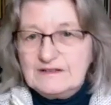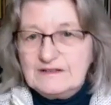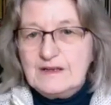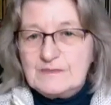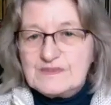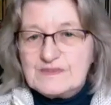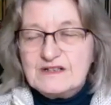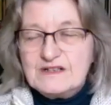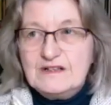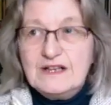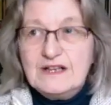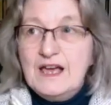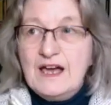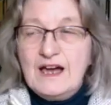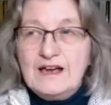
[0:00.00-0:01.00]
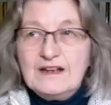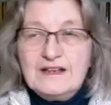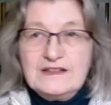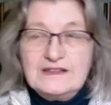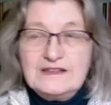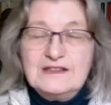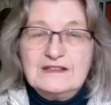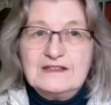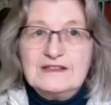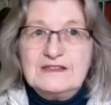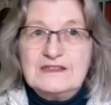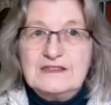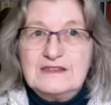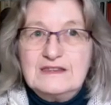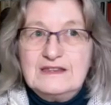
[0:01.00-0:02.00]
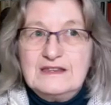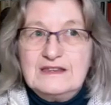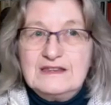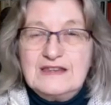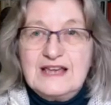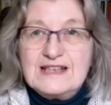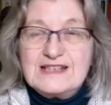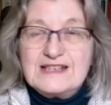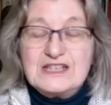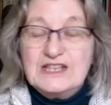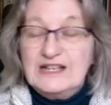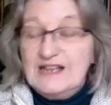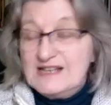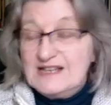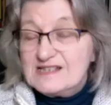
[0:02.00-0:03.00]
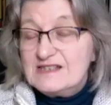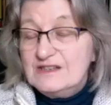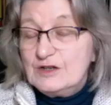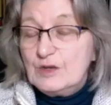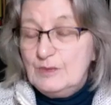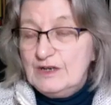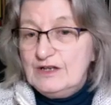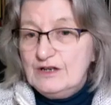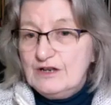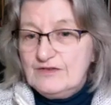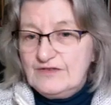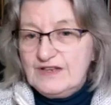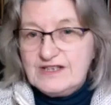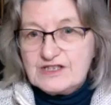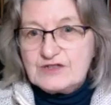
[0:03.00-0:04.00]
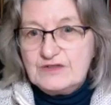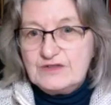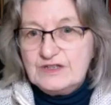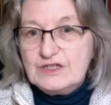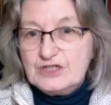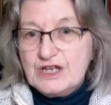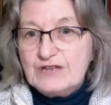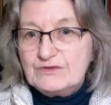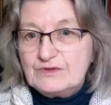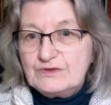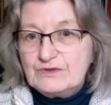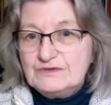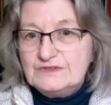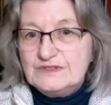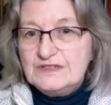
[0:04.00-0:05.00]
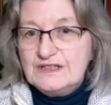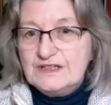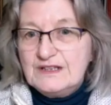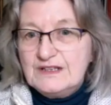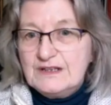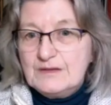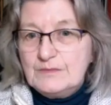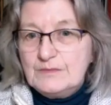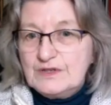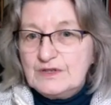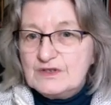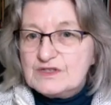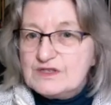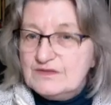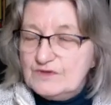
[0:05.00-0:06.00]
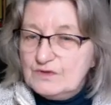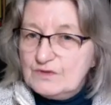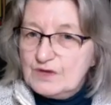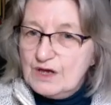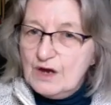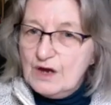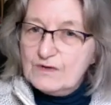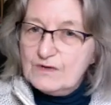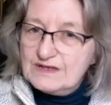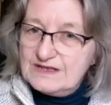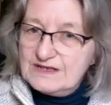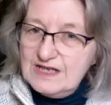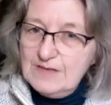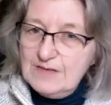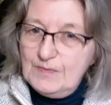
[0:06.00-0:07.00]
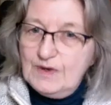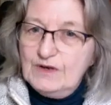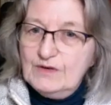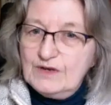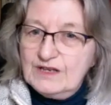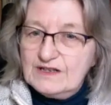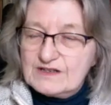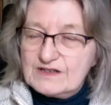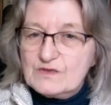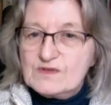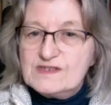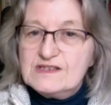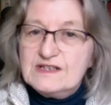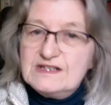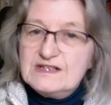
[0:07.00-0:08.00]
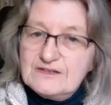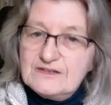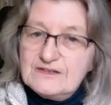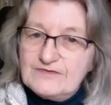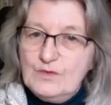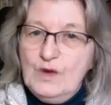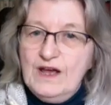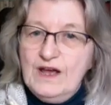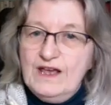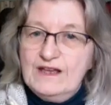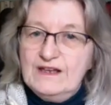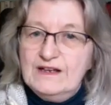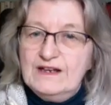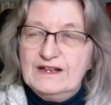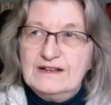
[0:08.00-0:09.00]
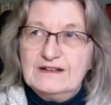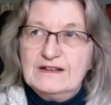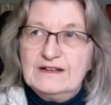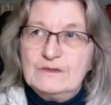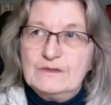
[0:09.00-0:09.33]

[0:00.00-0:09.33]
And I think that's actually a lesson that could be learned for history in general, because if you go deeper, looking at sources in different ways and